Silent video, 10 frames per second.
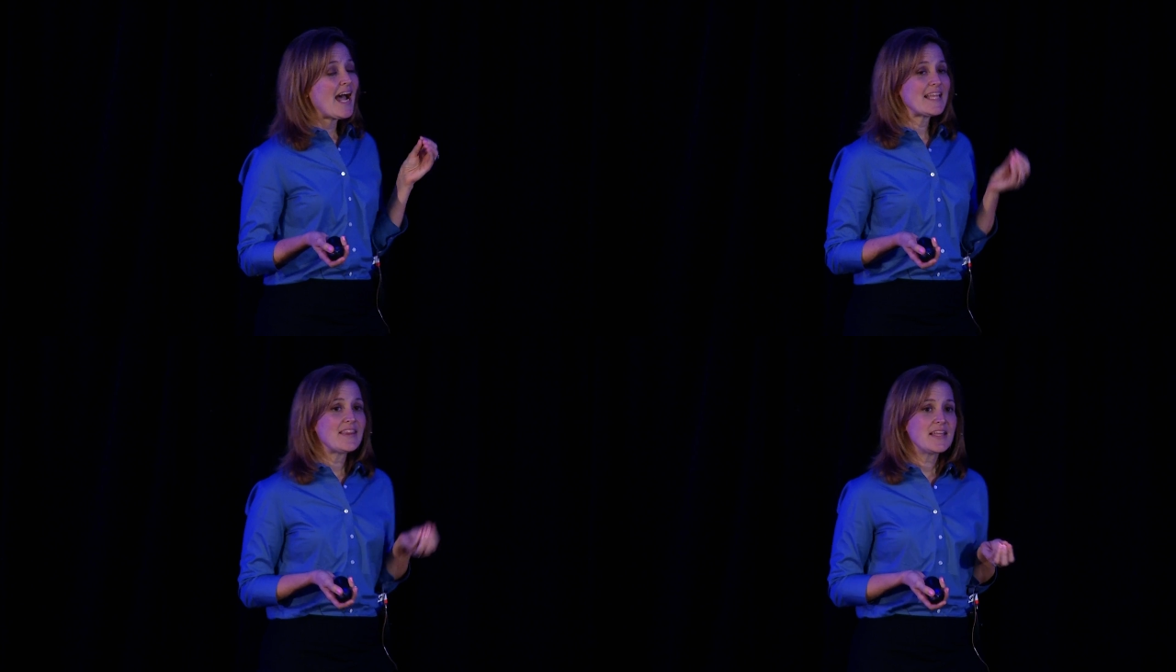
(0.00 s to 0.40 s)

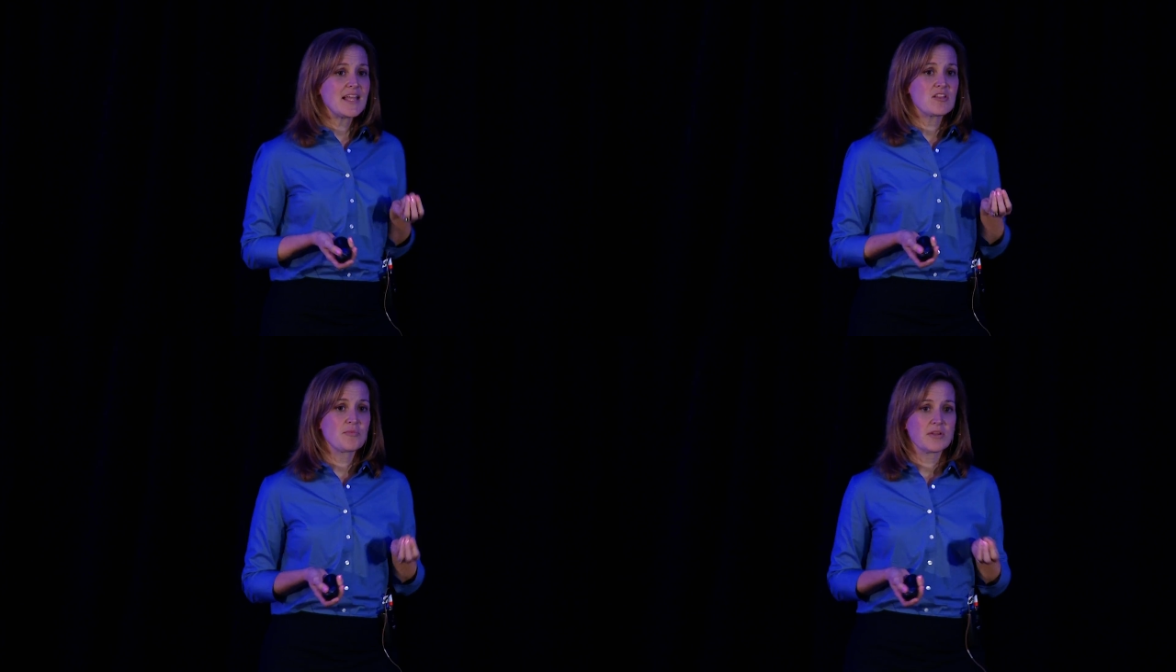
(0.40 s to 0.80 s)
And I think
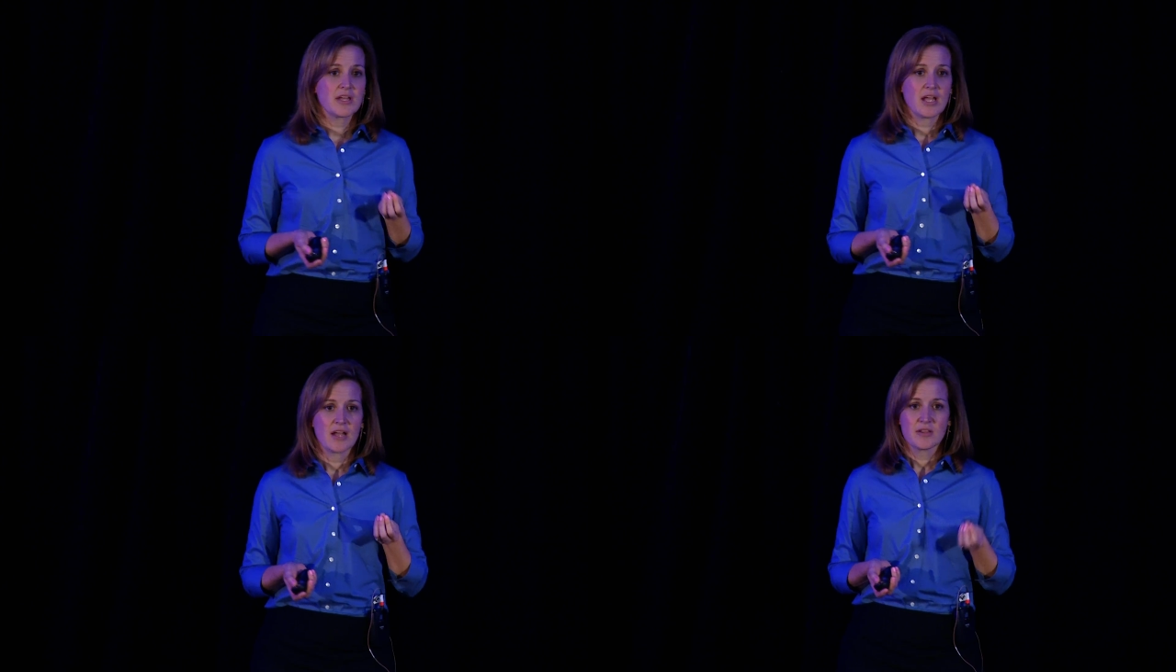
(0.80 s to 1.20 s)
that's
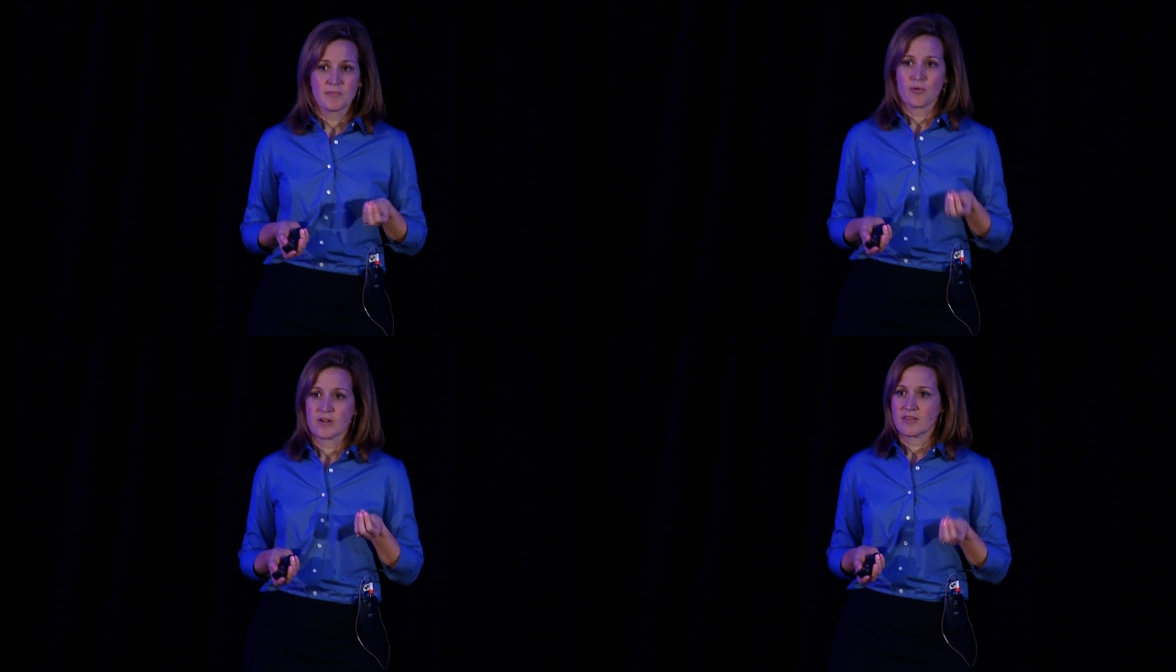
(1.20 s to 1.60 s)
really an
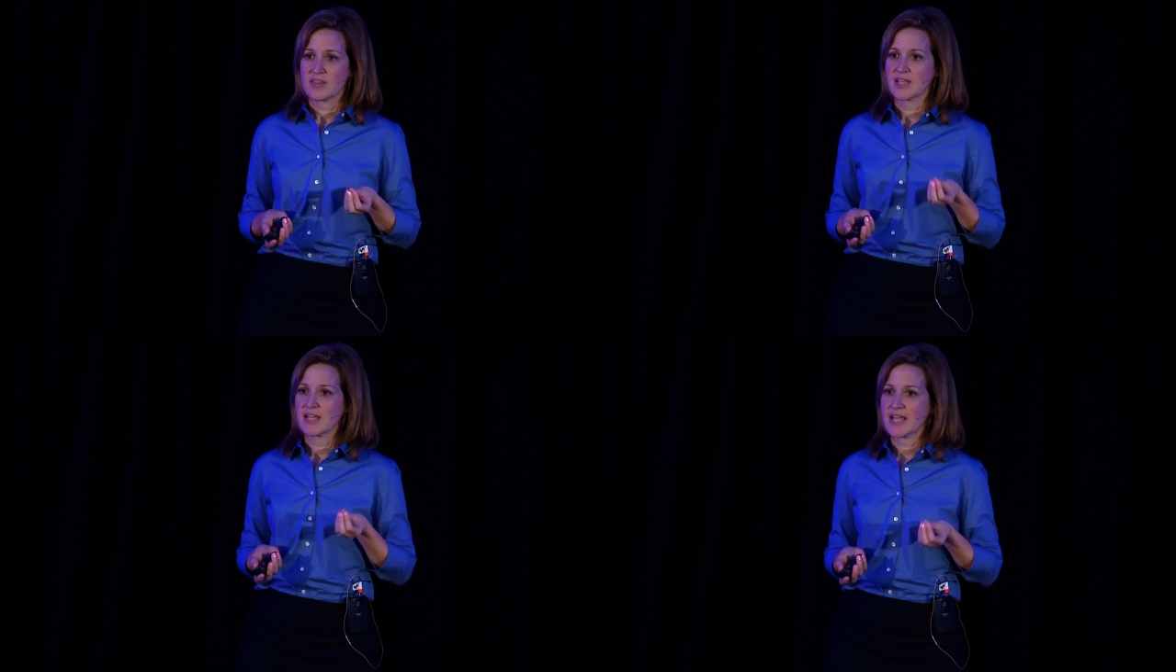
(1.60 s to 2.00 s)
important
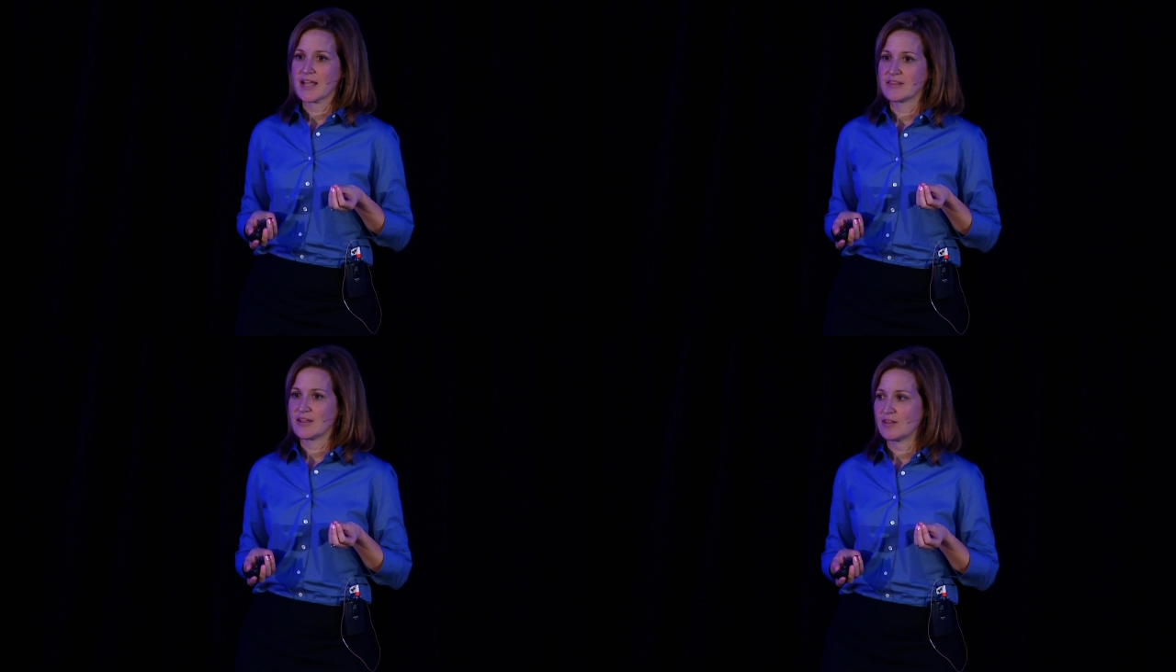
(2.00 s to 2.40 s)
thing,
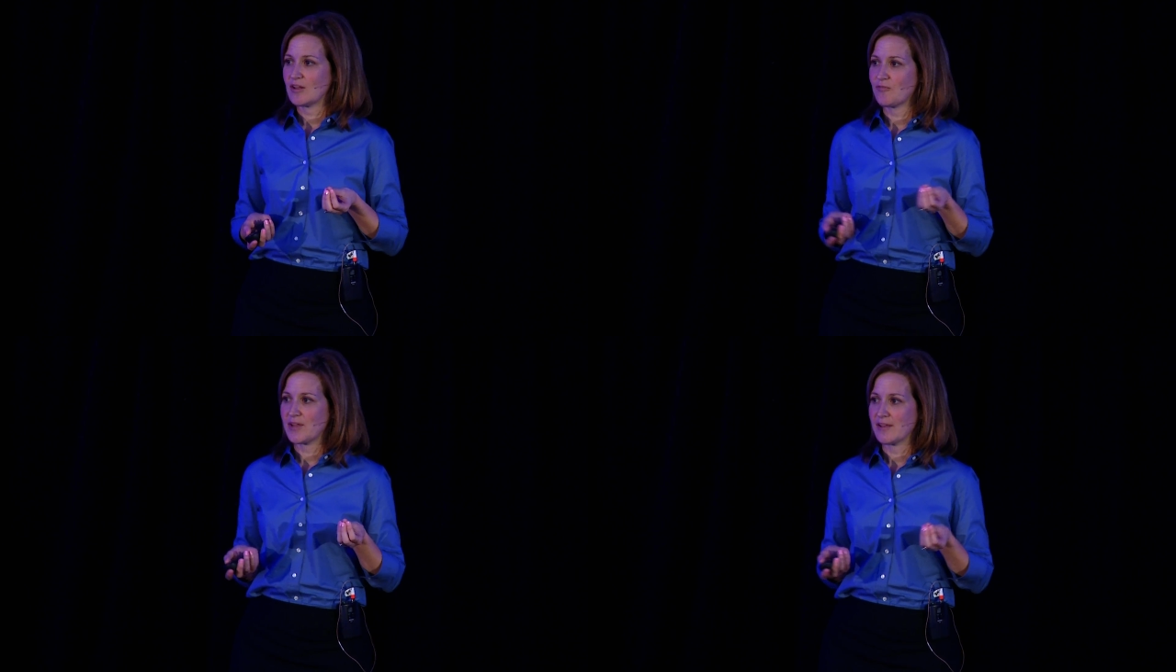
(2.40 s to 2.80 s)
again, that
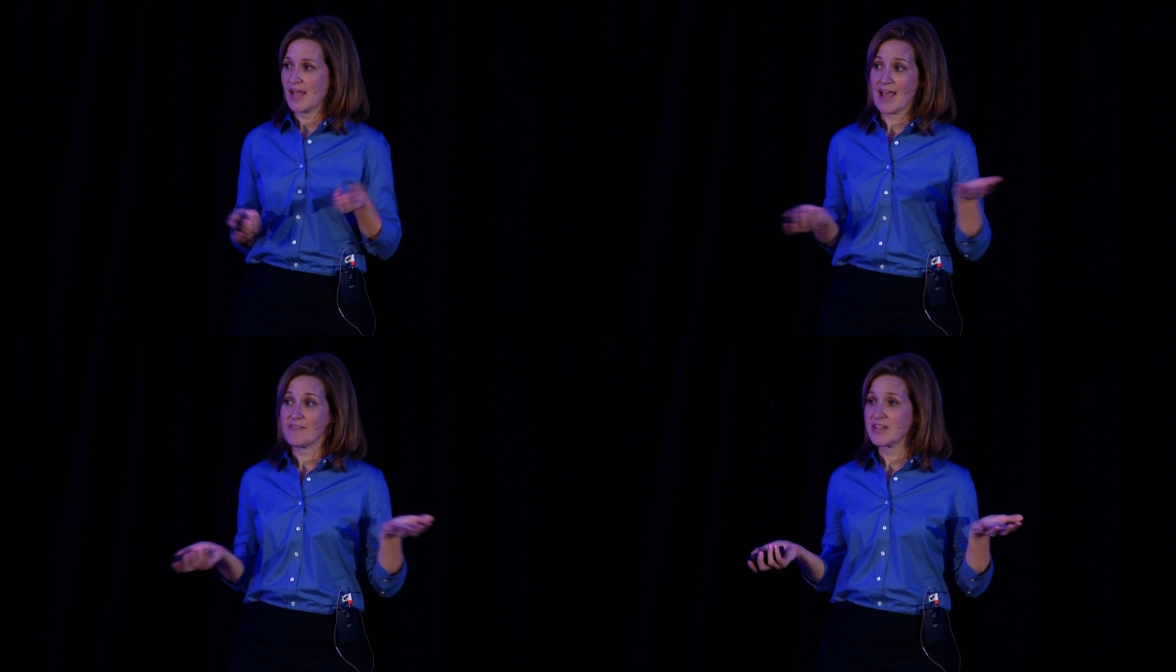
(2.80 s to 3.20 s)
if we
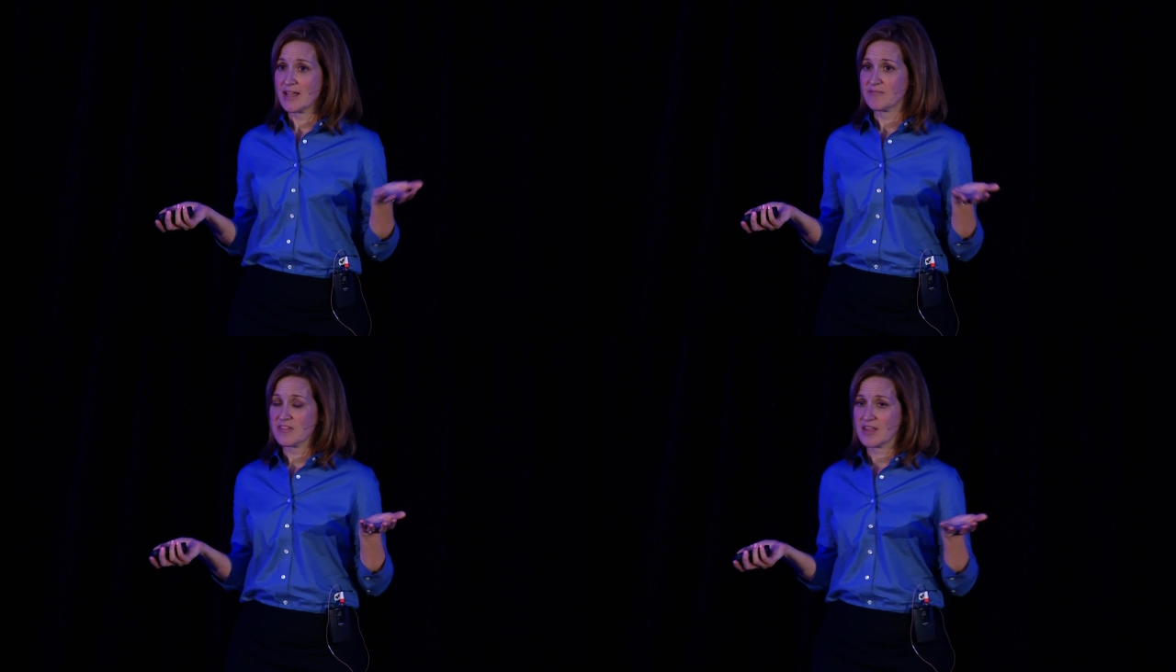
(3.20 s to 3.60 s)
haven't
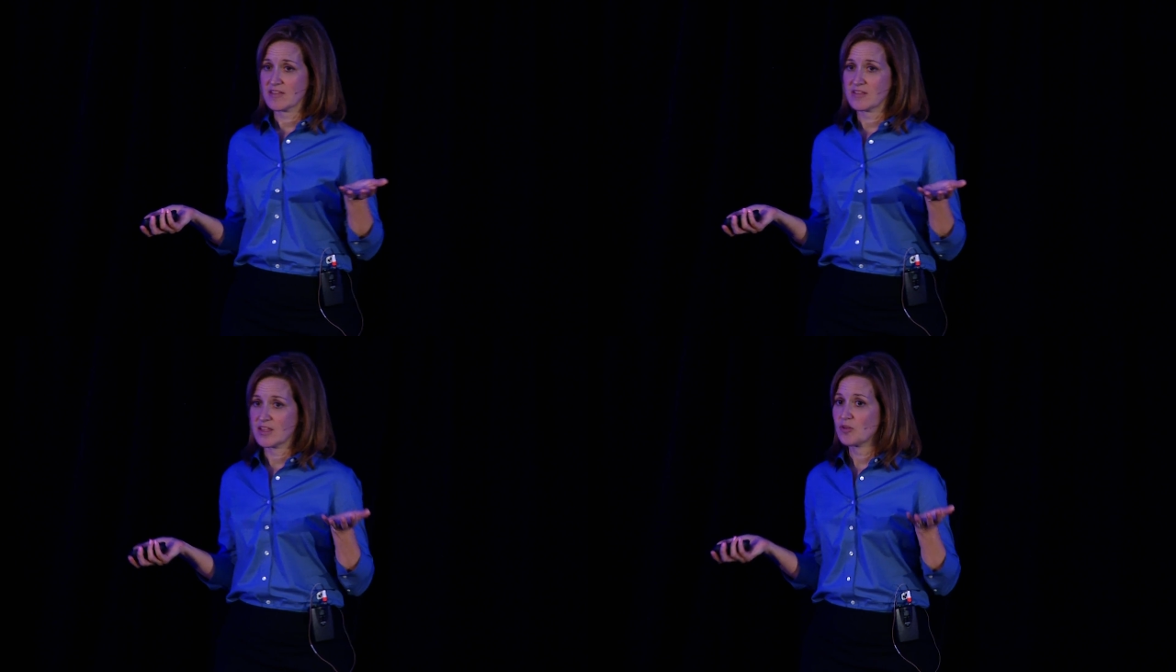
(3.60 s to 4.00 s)

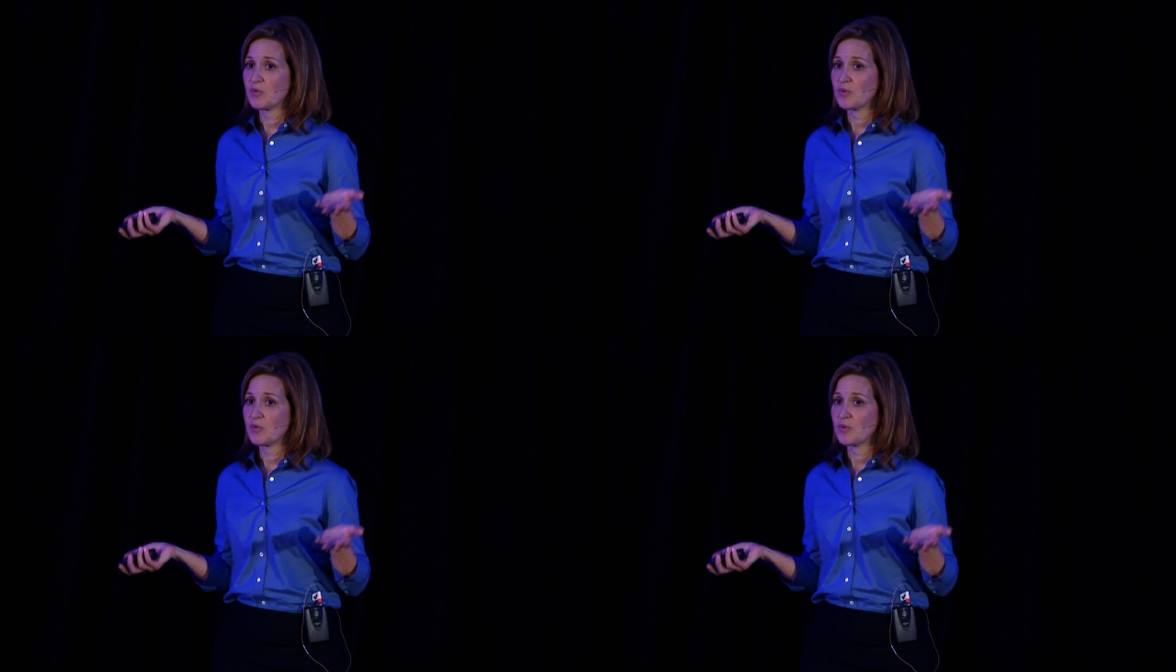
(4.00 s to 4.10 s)
emphasized it, that